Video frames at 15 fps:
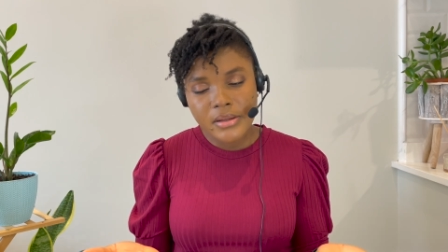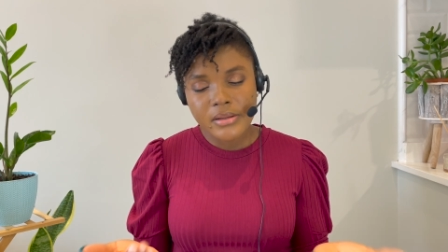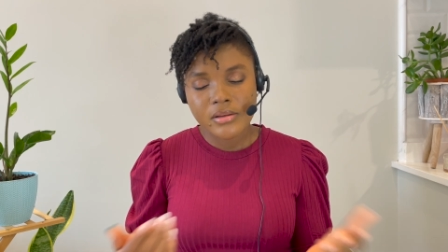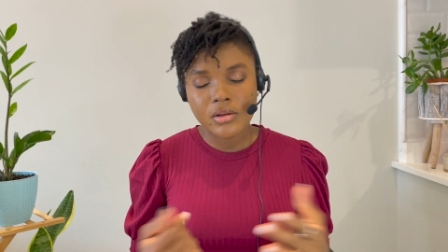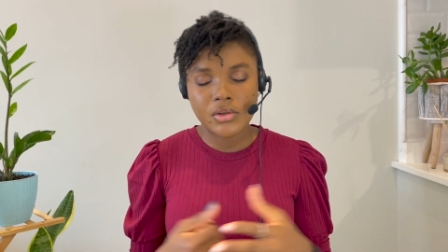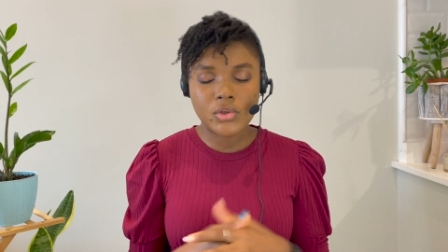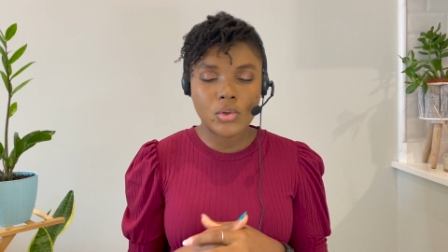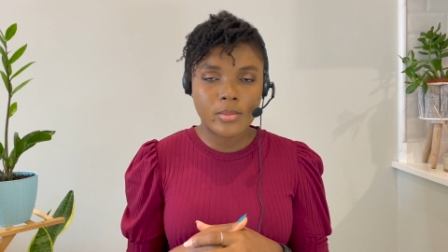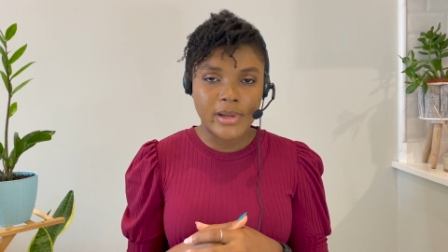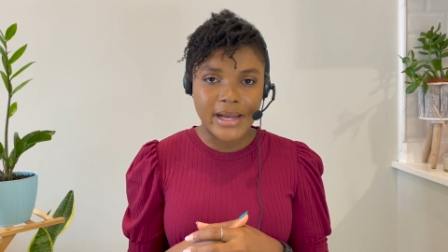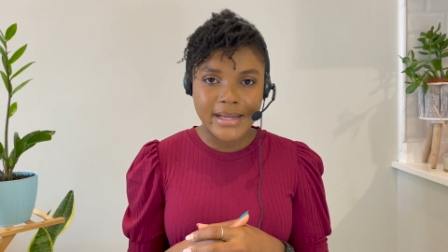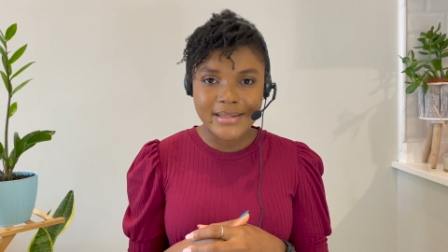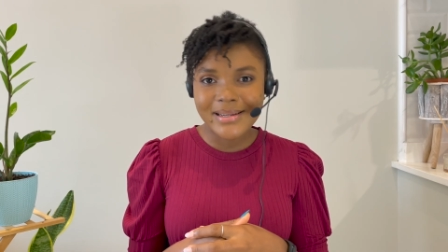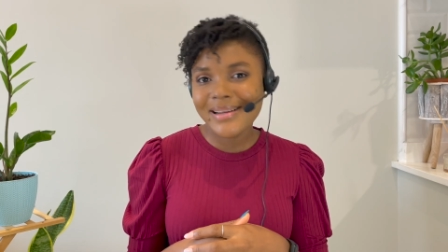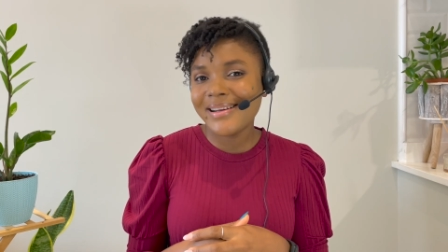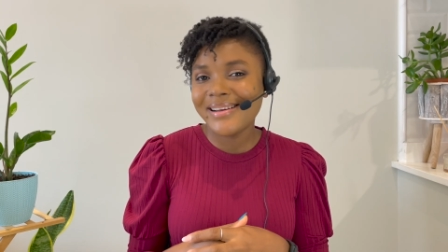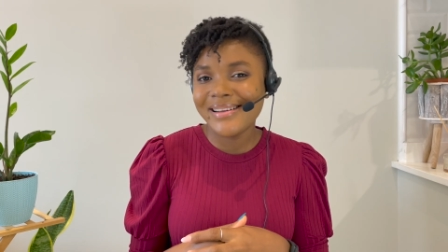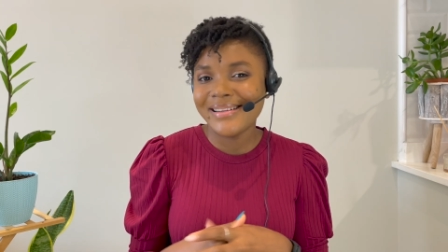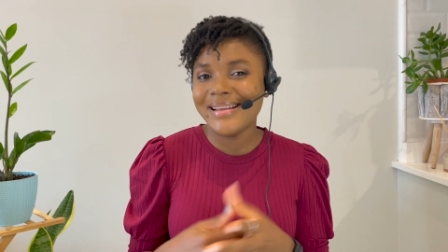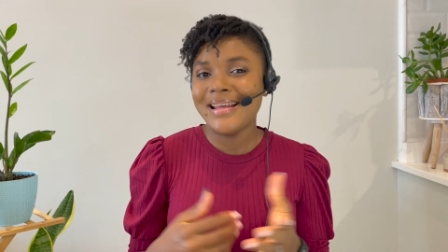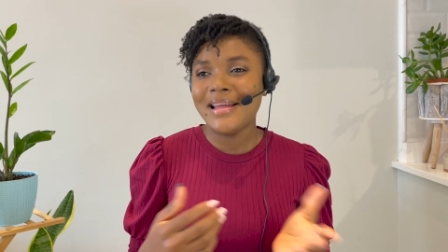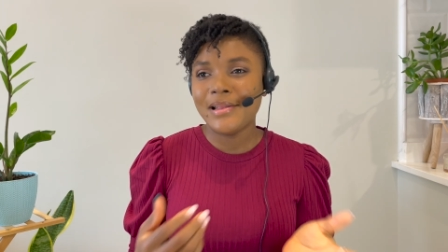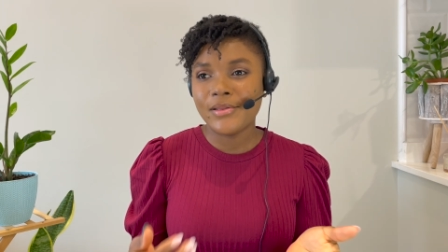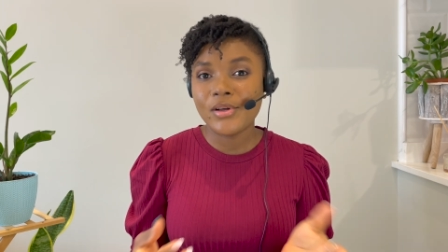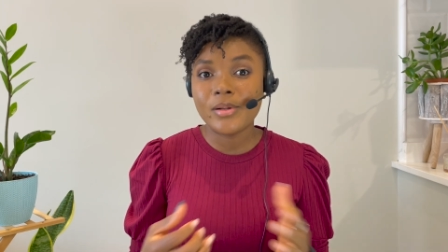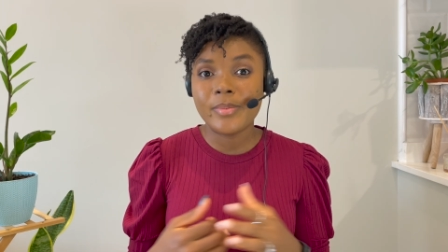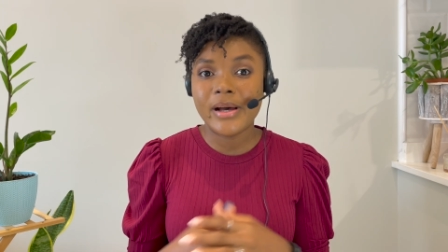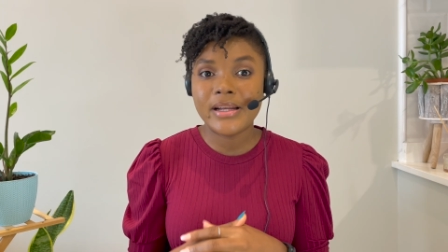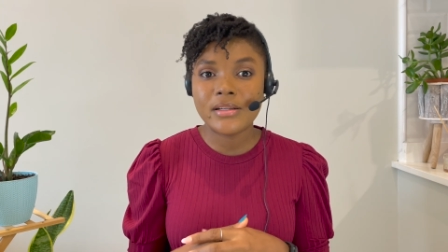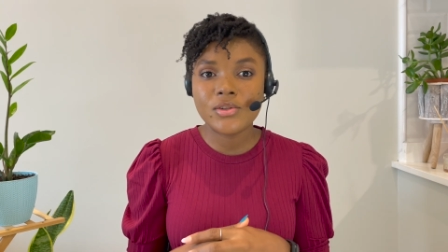not so bad, not
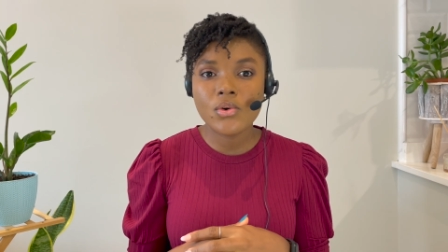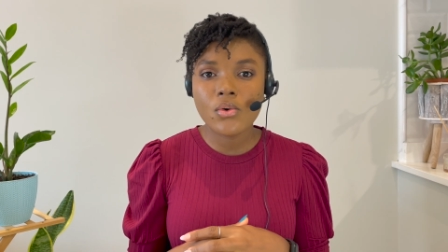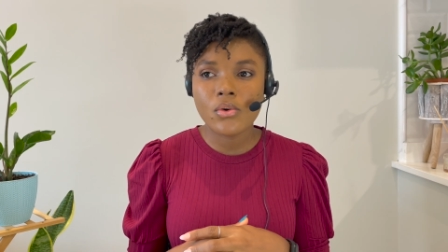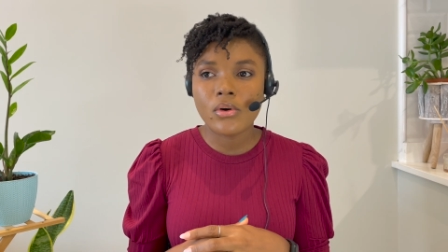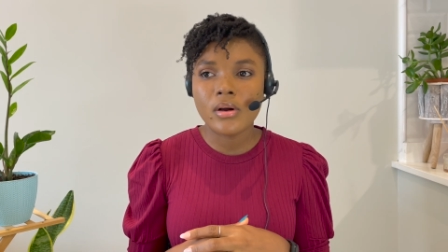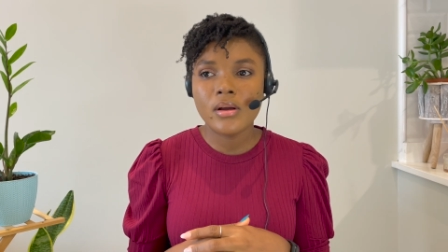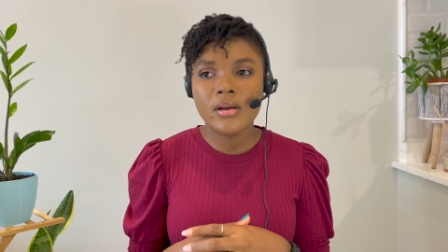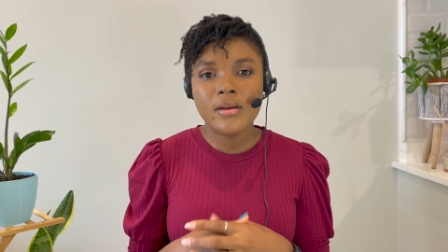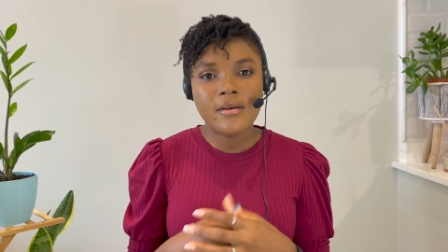bad at all.